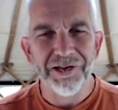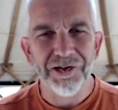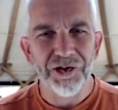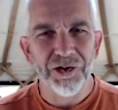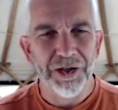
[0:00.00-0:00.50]

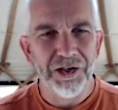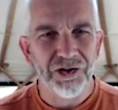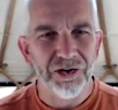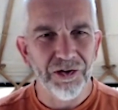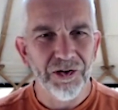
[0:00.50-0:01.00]

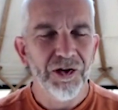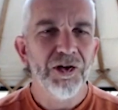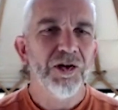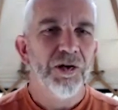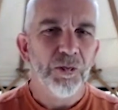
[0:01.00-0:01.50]
situation
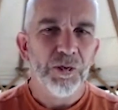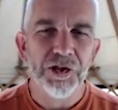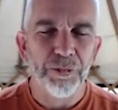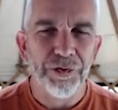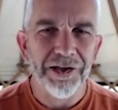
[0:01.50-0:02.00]
was
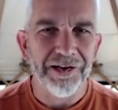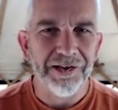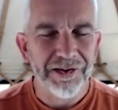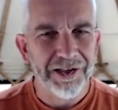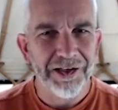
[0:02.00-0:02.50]
to breathe
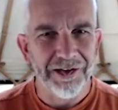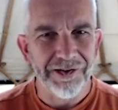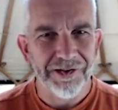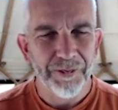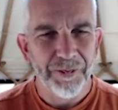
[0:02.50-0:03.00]
into the kidneys.